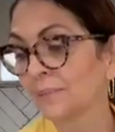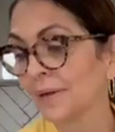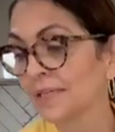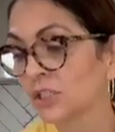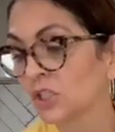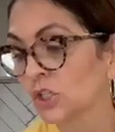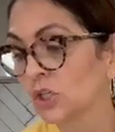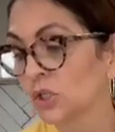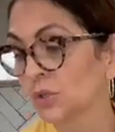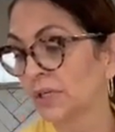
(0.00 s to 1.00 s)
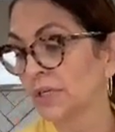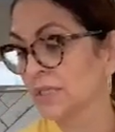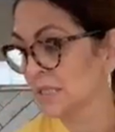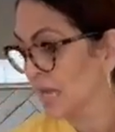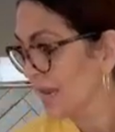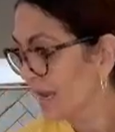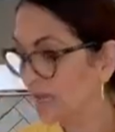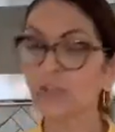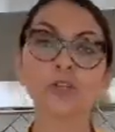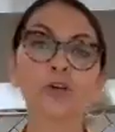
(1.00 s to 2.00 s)
my skewers.
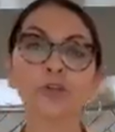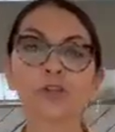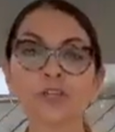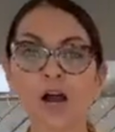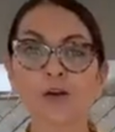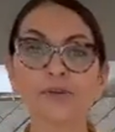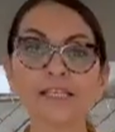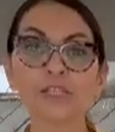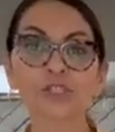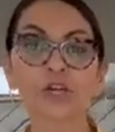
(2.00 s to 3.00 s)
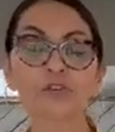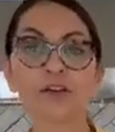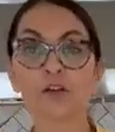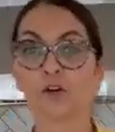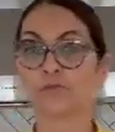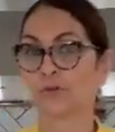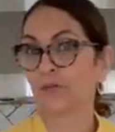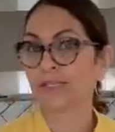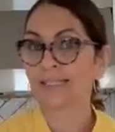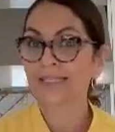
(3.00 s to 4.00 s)
And you know, you can always serve it over
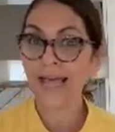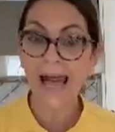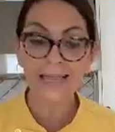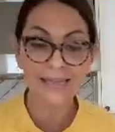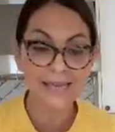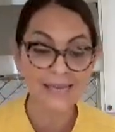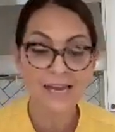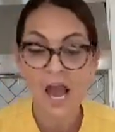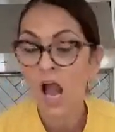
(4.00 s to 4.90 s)
a salad,